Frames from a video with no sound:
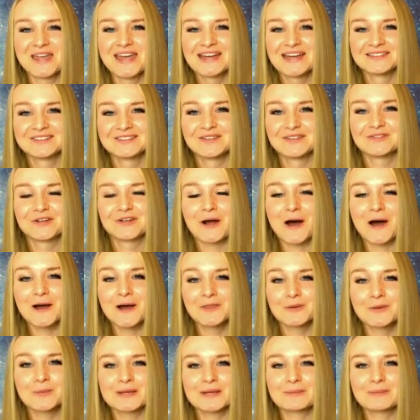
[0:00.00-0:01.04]
So if you're on
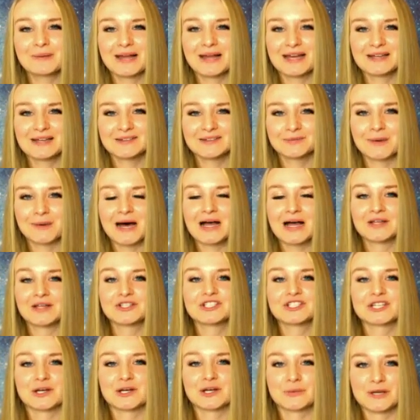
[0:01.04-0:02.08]
the replay as well,
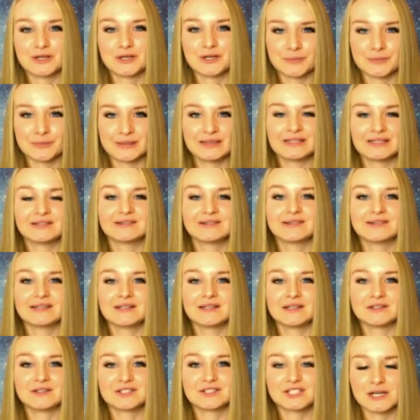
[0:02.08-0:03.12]
share what you're
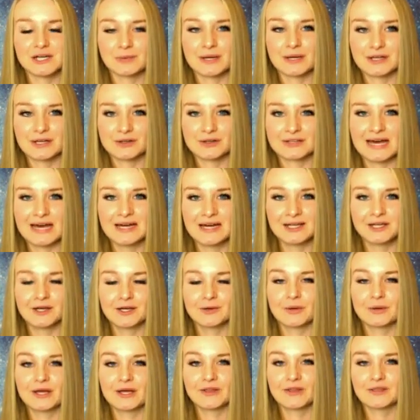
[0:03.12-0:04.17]
releasing, share what you're letting go
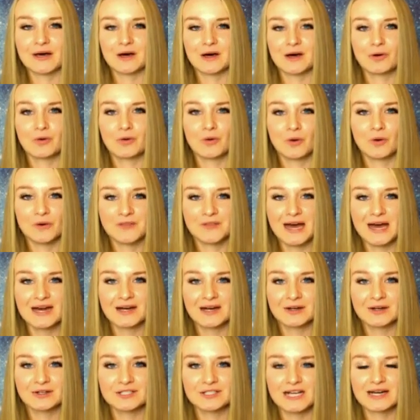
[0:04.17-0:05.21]
with. I'll hold that
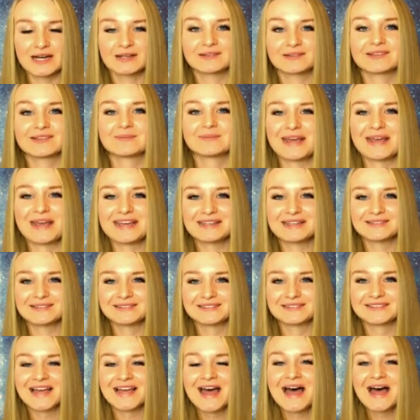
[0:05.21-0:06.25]
energetic
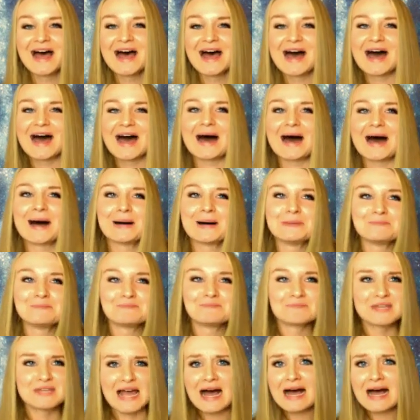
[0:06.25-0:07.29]
space.
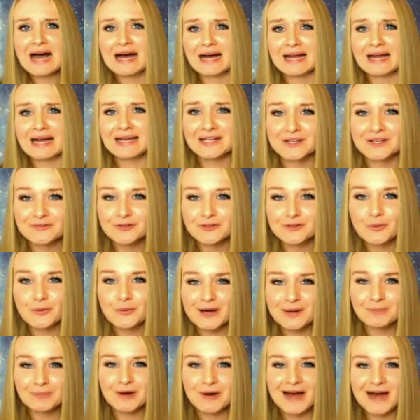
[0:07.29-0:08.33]
Yeah, and if you
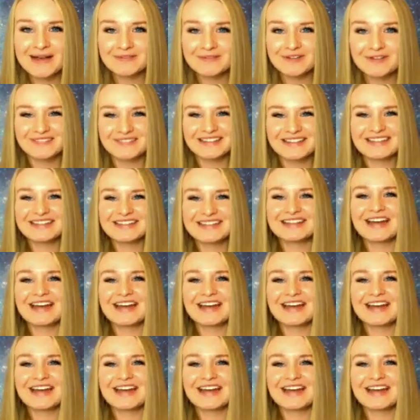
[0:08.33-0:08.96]
want a private reading,